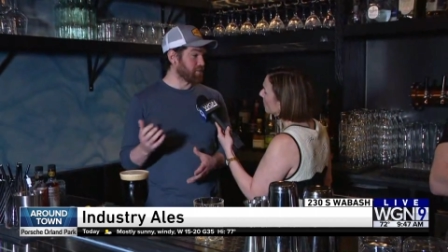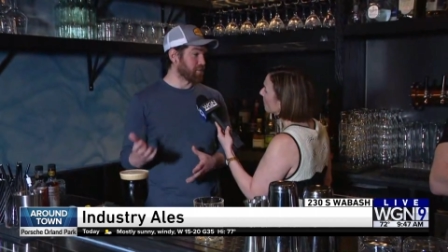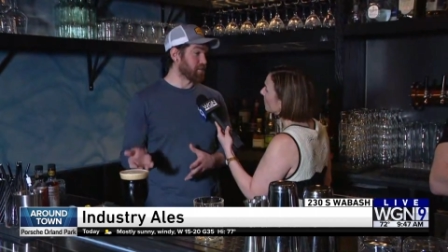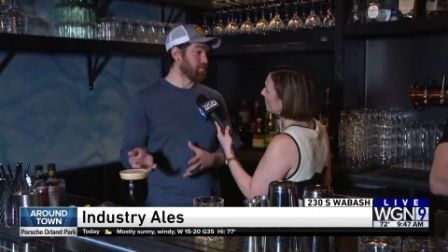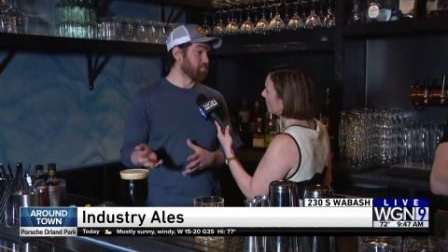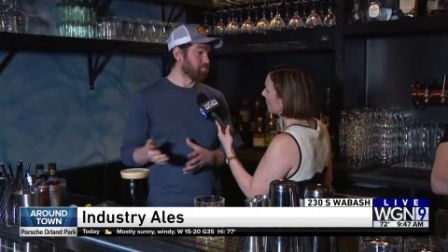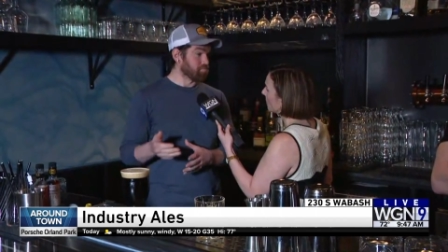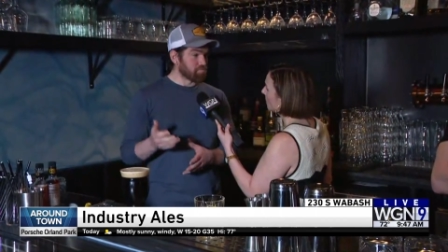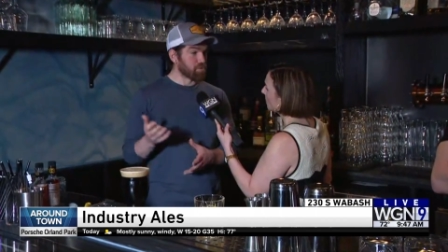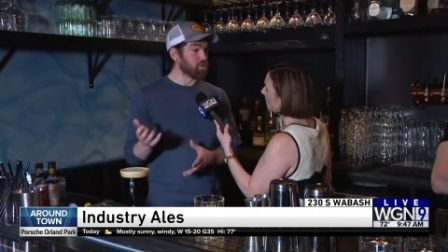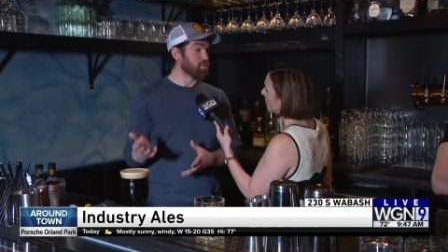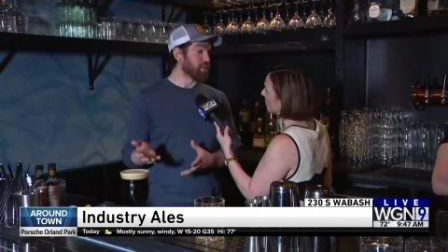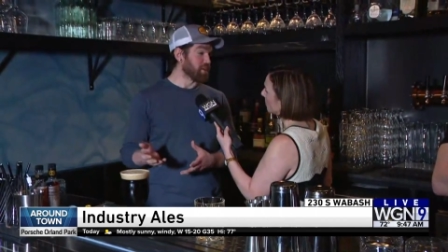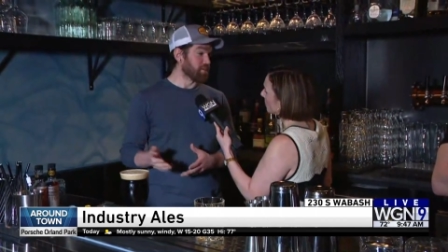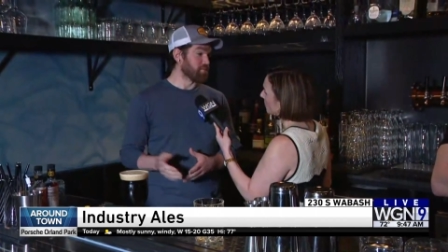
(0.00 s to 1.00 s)
and some mm -hmm. new
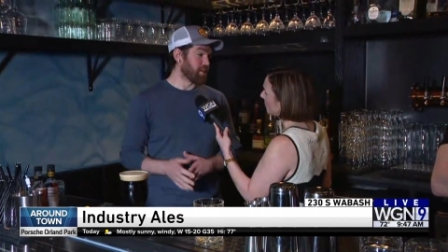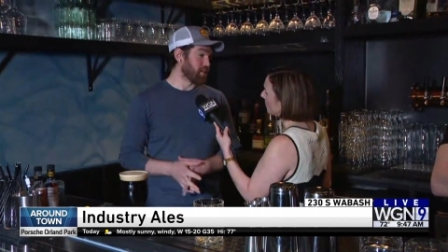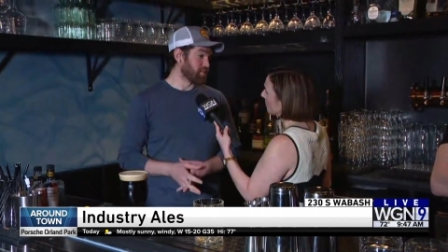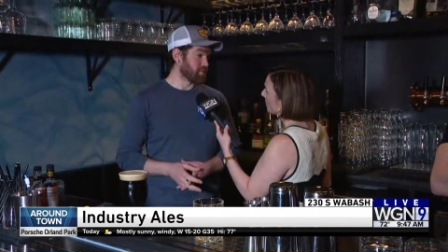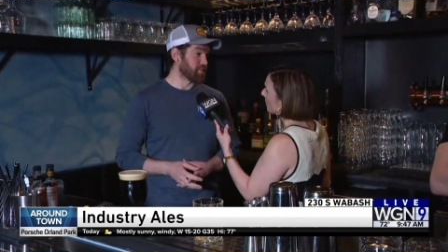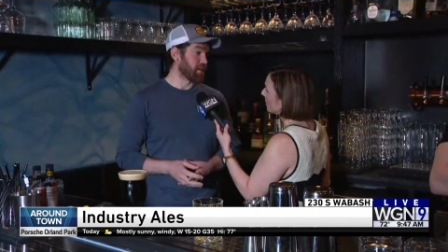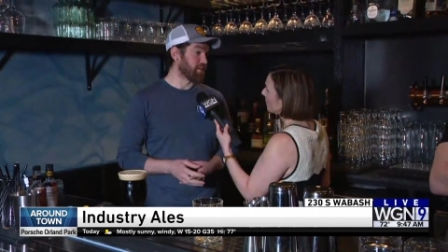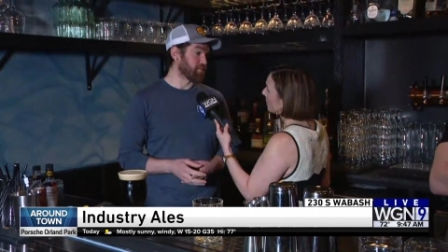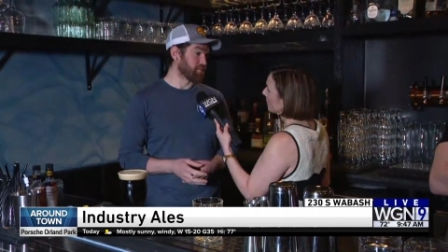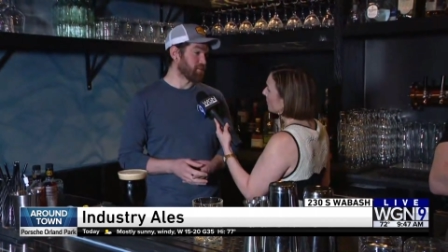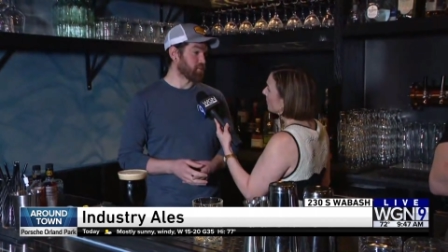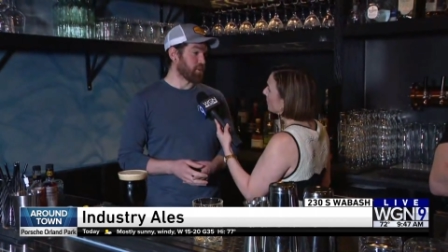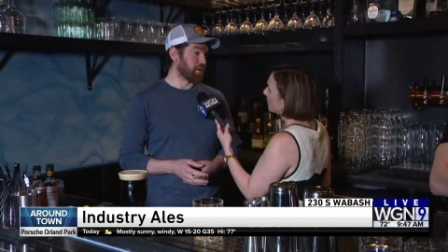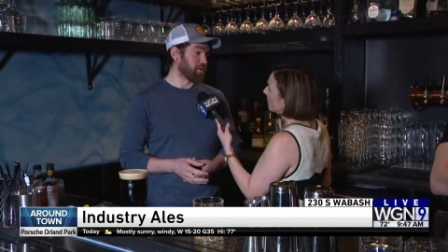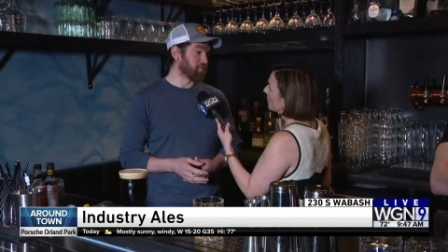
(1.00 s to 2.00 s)
innovative styles as
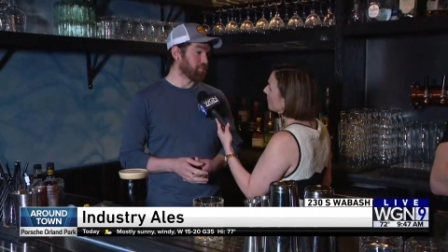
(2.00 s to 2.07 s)
well.